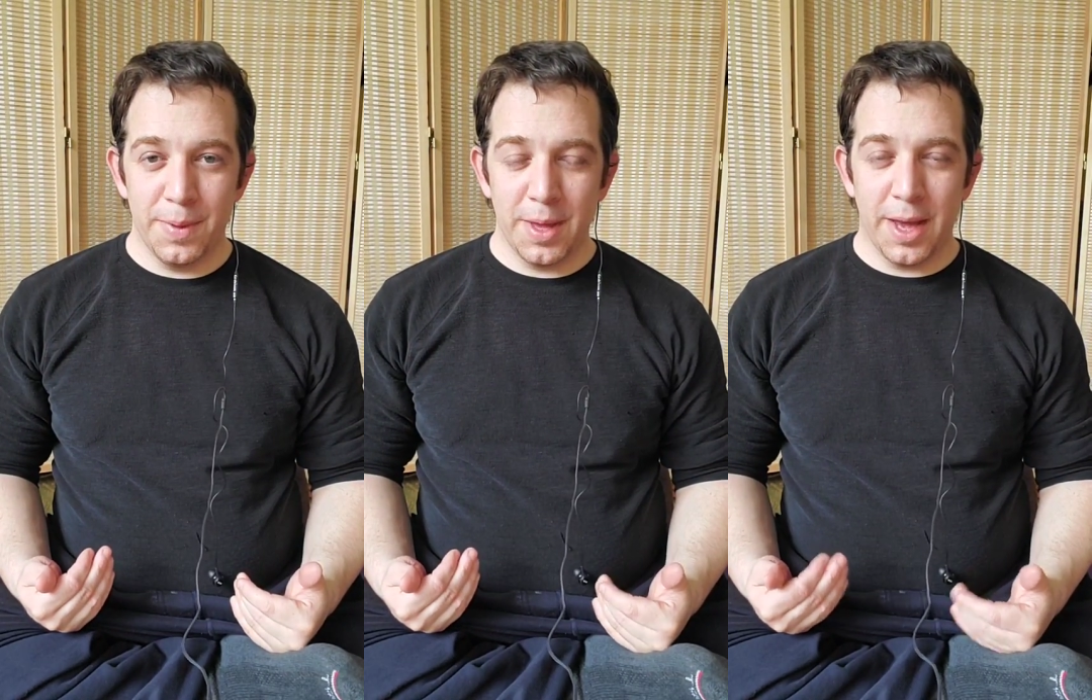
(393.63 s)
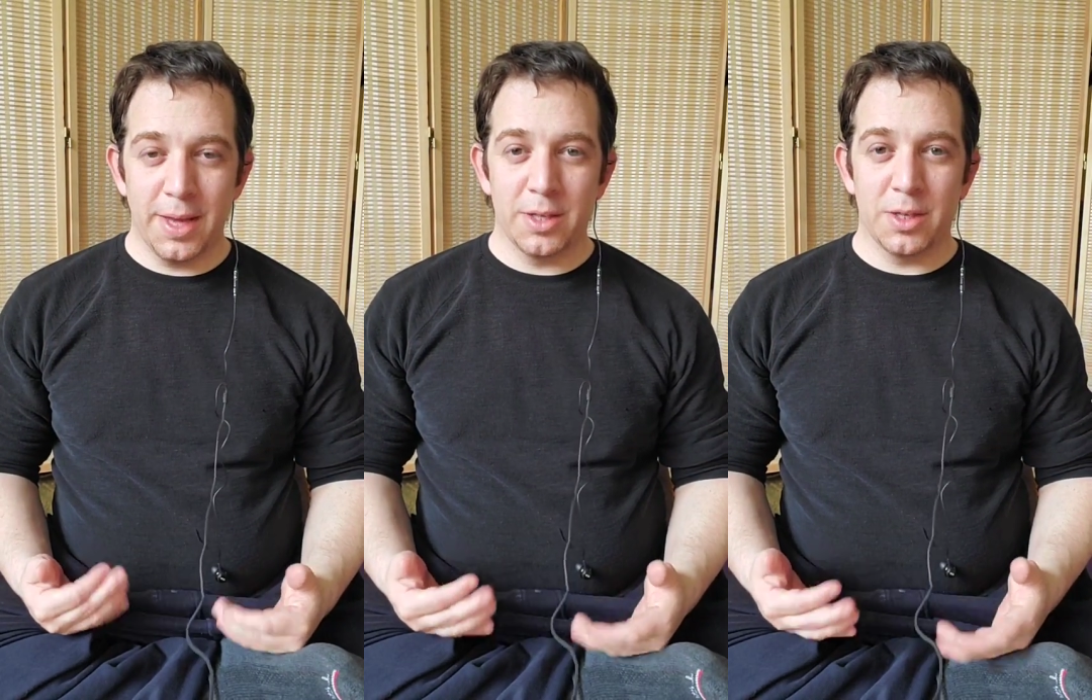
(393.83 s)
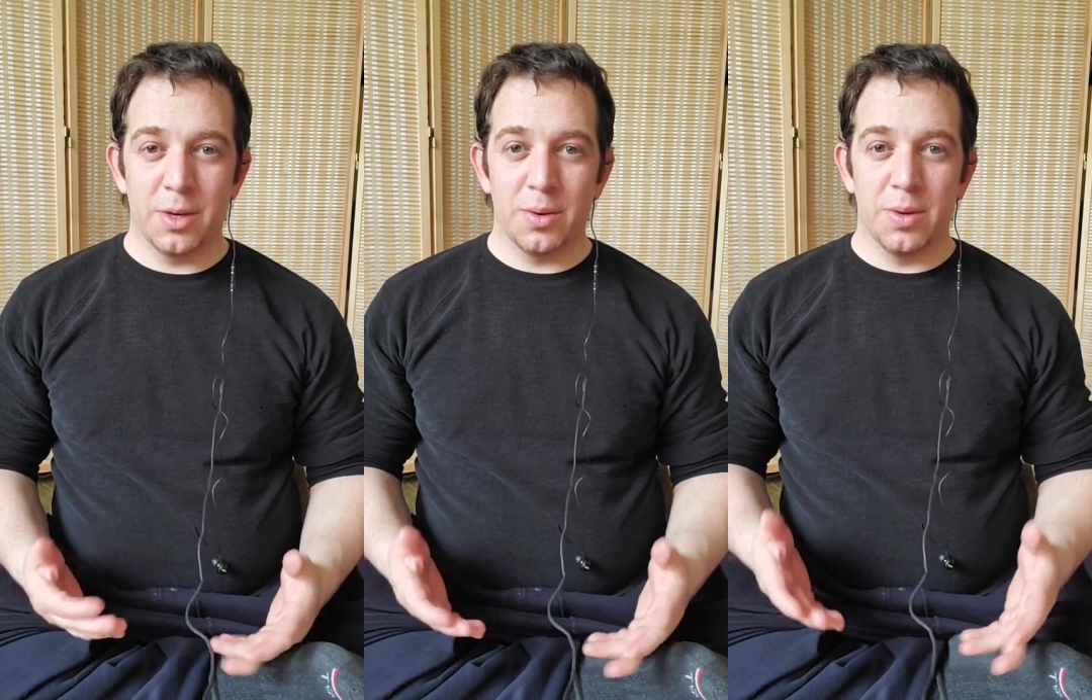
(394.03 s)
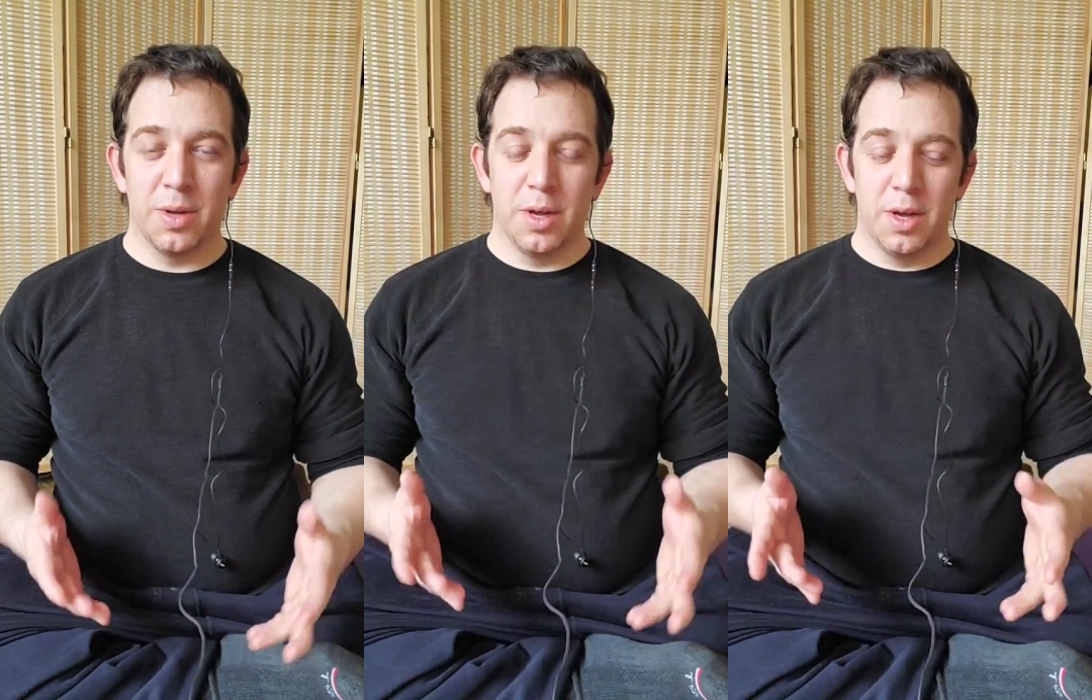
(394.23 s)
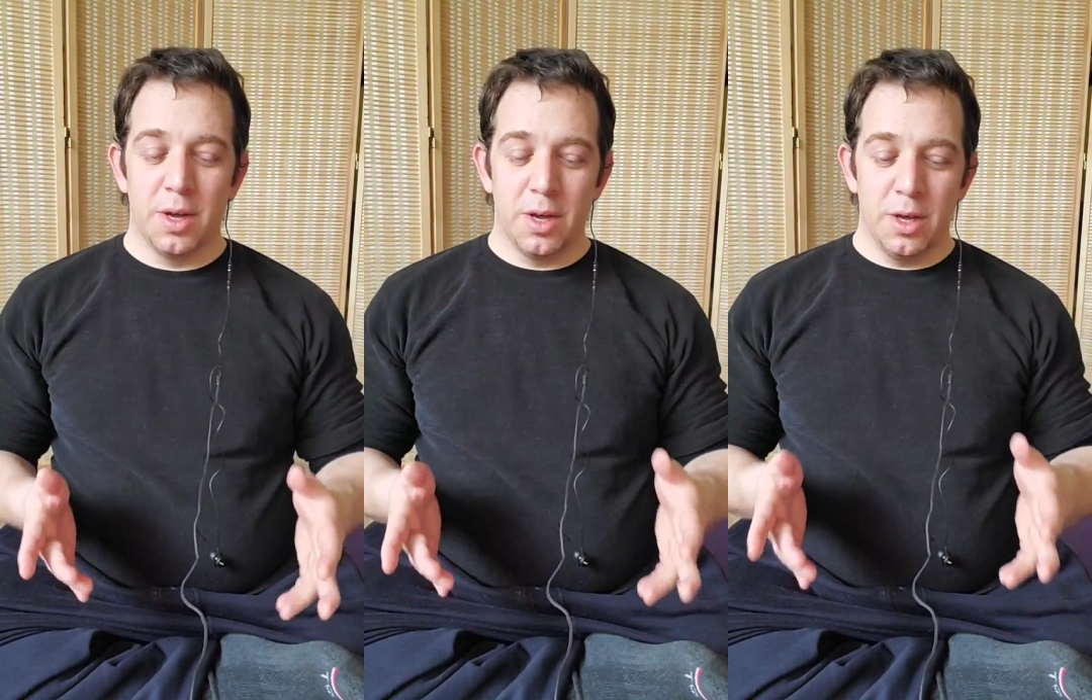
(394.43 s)
Okay, so
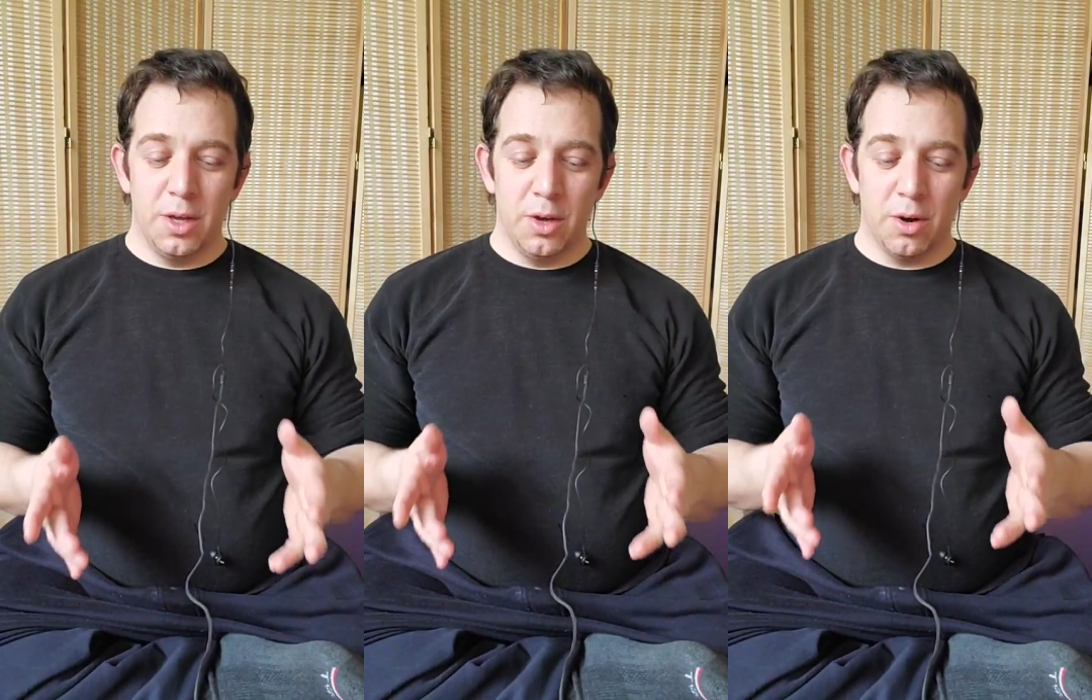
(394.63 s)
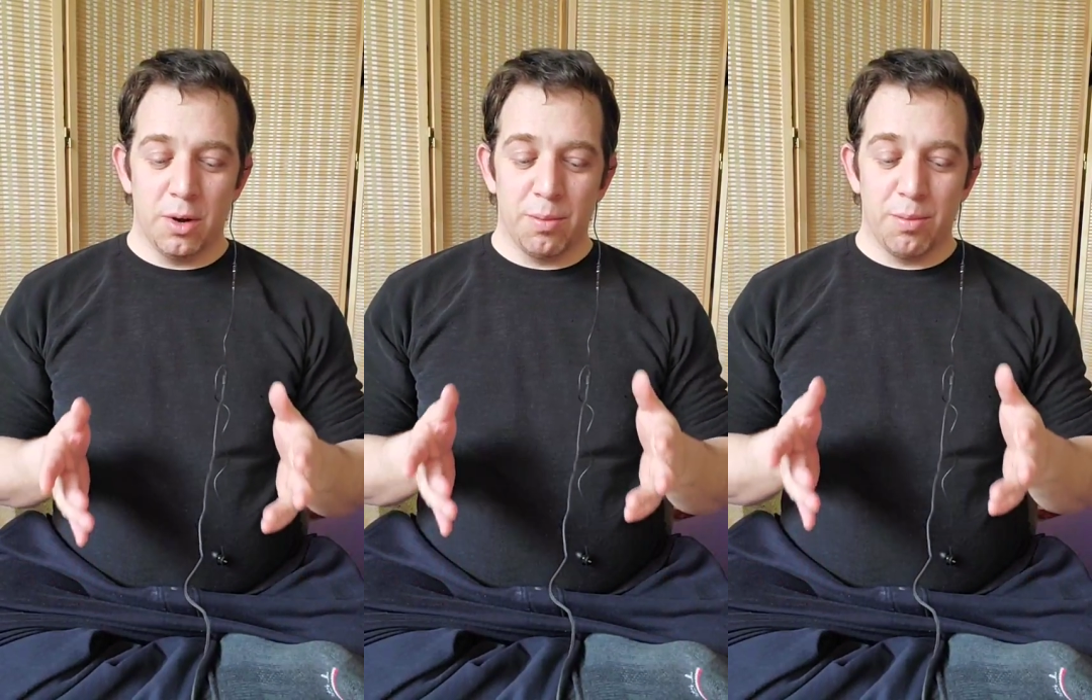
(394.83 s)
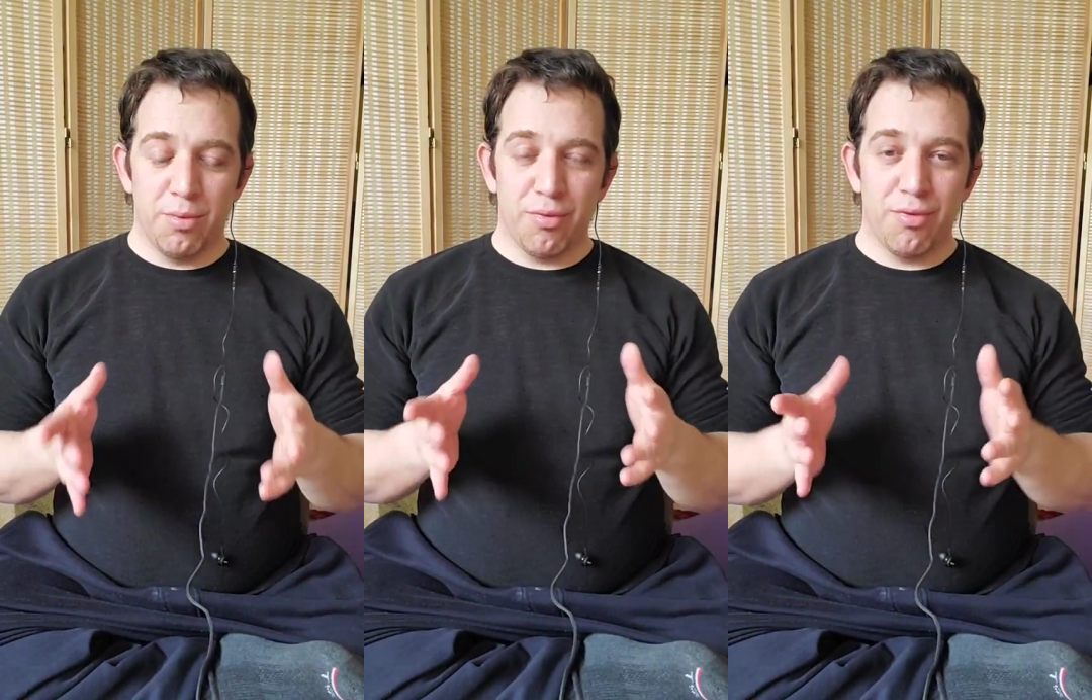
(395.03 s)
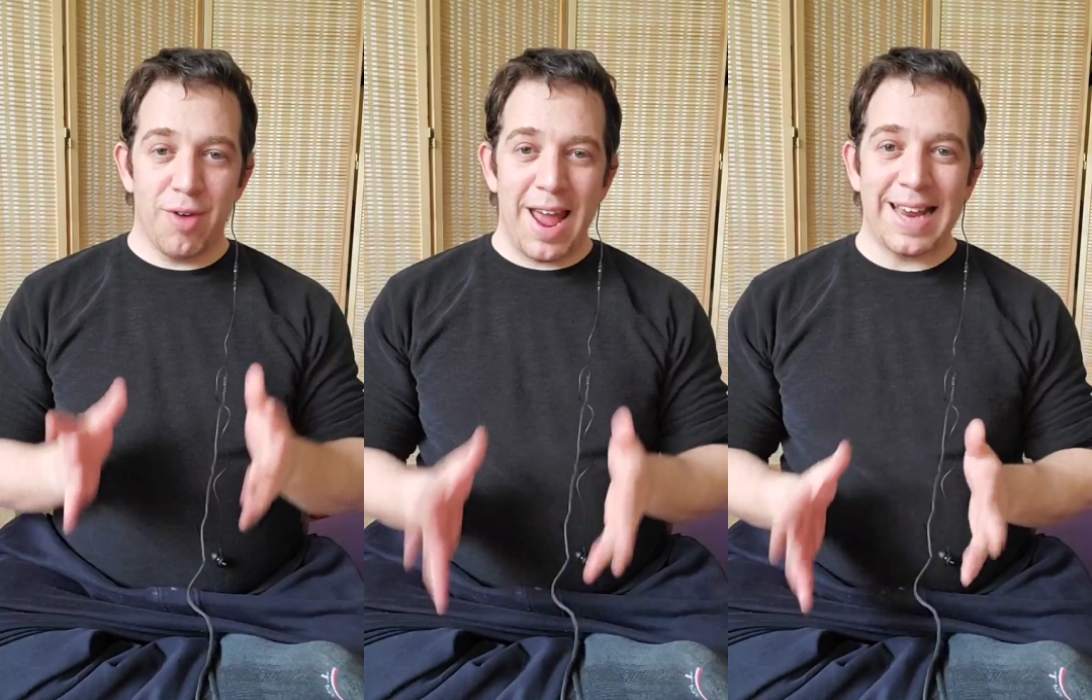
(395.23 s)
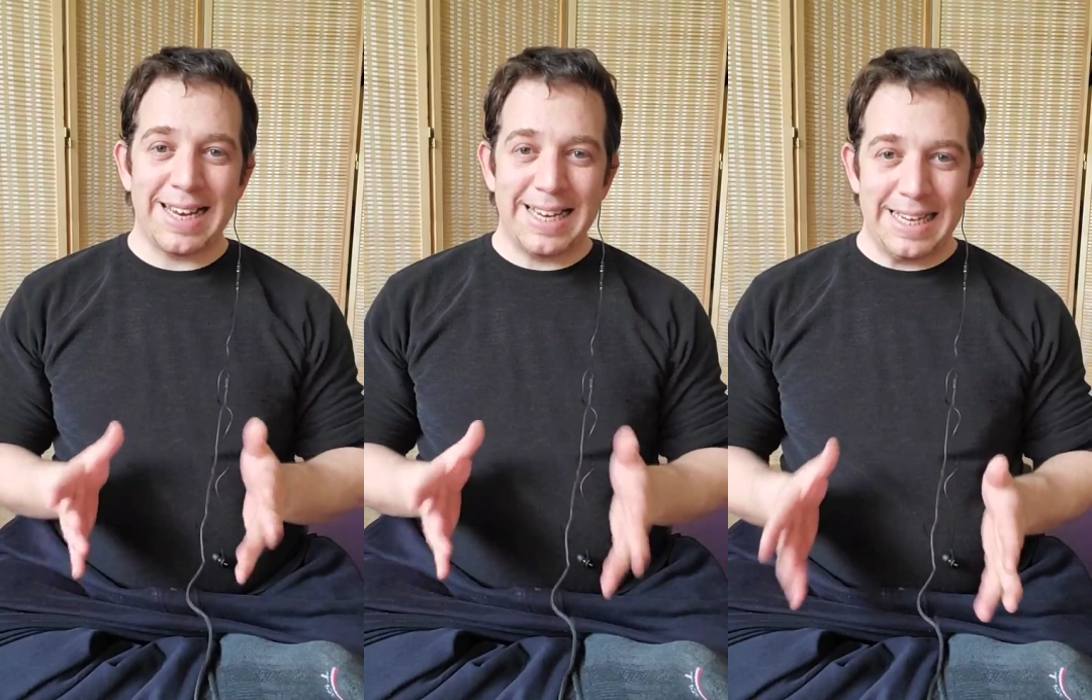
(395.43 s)
your
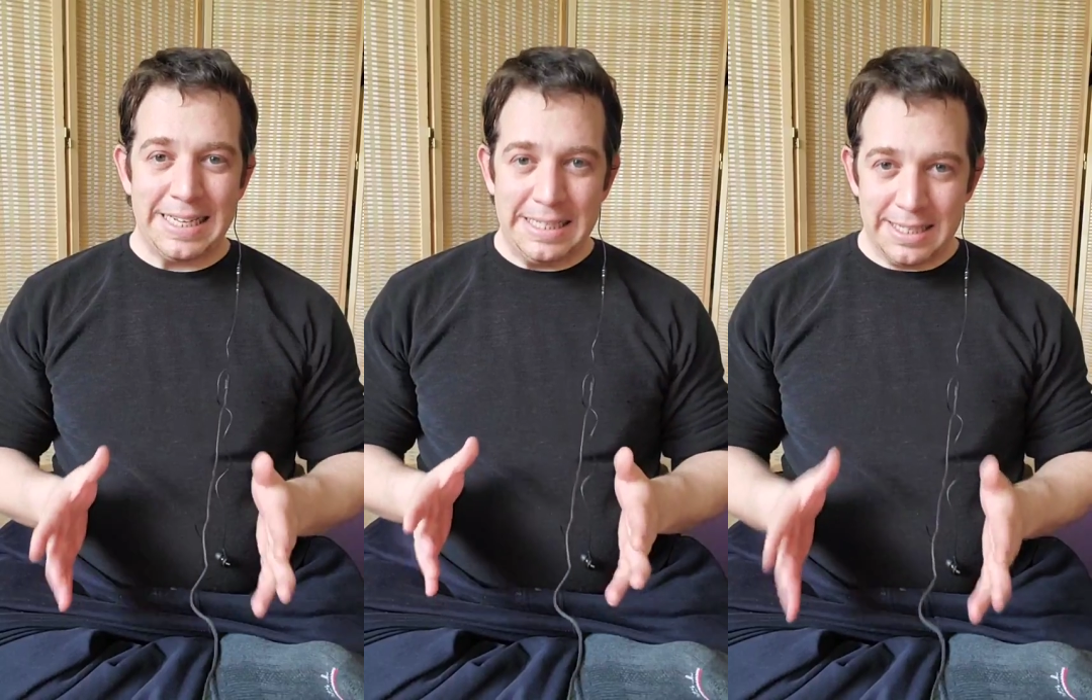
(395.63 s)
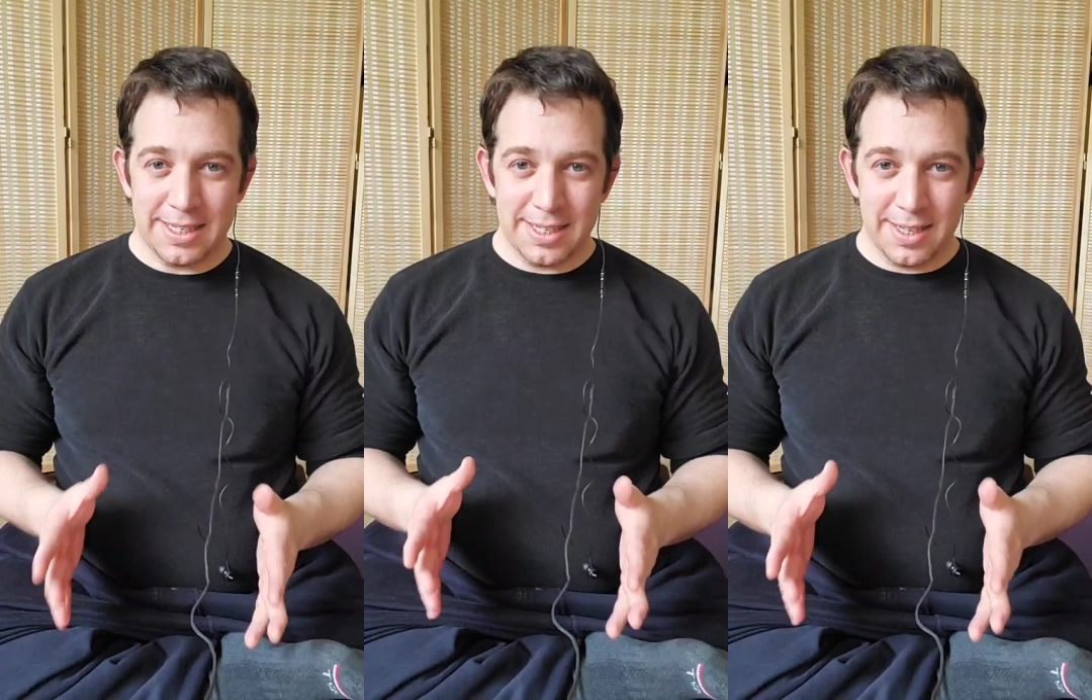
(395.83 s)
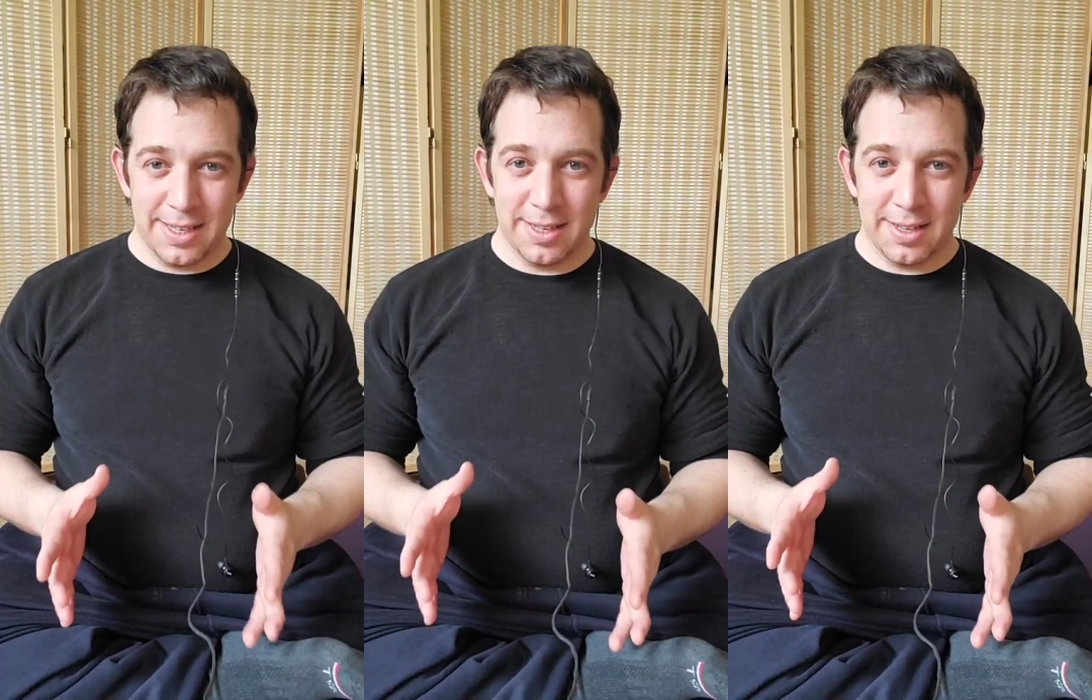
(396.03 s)
practice,